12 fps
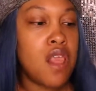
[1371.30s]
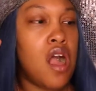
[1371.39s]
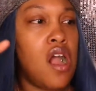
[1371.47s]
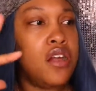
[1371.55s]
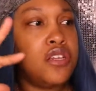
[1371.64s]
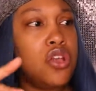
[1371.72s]

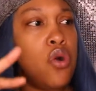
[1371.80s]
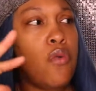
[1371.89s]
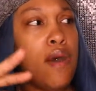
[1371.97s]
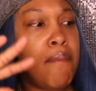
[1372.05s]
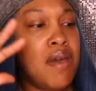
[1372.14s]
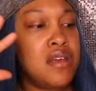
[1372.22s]
I know
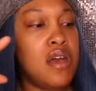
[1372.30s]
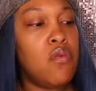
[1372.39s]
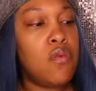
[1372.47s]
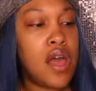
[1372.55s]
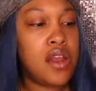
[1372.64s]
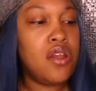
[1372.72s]
why
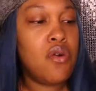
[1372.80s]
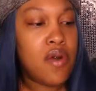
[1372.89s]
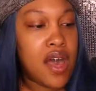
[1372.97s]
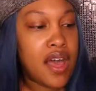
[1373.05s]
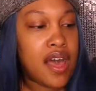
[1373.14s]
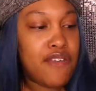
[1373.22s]

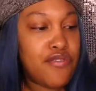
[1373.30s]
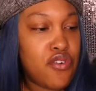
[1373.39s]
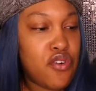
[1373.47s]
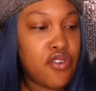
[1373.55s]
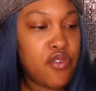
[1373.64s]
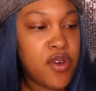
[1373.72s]
I got
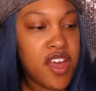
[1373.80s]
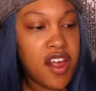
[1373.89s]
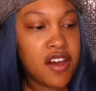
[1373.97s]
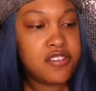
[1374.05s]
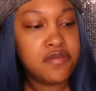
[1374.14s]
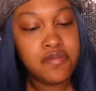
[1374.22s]
full quick.
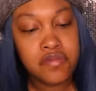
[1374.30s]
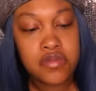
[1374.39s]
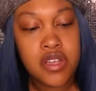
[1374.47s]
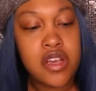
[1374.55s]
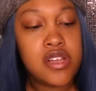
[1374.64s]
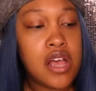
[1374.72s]

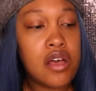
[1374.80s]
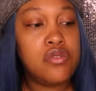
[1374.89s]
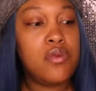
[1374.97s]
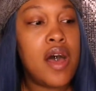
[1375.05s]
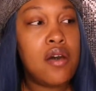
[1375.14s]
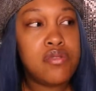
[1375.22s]
Cause
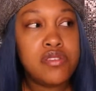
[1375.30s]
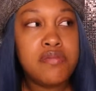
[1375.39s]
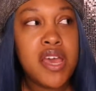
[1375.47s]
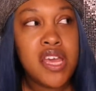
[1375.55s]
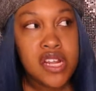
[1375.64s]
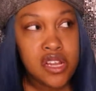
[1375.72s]
while I was
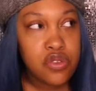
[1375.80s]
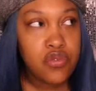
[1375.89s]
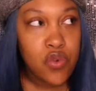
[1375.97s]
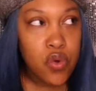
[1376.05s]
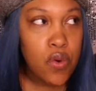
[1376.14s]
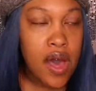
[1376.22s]
making this
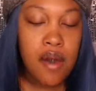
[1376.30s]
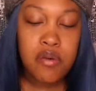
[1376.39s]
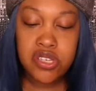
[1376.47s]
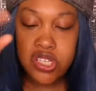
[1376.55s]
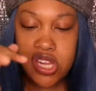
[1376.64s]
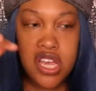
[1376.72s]
food, I
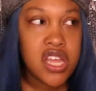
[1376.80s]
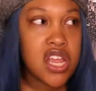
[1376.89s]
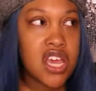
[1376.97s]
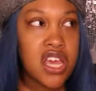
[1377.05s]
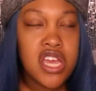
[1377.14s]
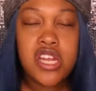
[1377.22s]
was sneaking
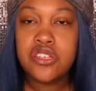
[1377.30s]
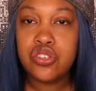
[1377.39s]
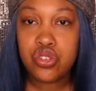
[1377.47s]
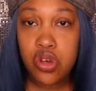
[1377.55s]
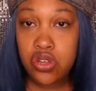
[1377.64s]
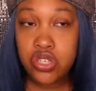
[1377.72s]
and eating
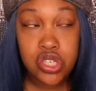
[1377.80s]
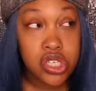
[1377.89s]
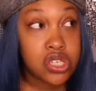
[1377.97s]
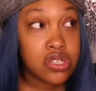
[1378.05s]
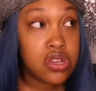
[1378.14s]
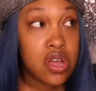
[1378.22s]
these
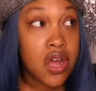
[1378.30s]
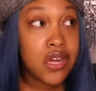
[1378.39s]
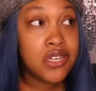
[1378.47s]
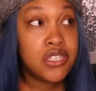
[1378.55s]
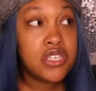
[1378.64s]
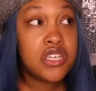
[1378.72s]
sausages.
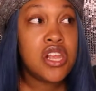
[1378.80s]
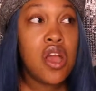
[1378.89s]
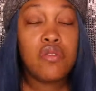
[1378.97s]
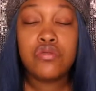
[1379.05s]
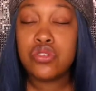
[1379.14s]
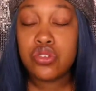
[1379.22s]

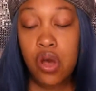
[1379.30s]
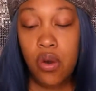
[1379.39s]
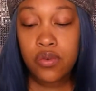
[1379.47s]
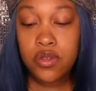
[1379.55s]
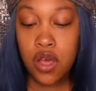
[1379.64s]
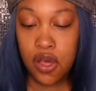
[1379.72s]
They were
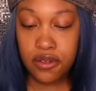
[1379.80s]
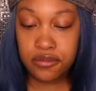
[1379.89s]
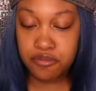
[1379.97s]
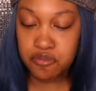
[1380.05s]
so good.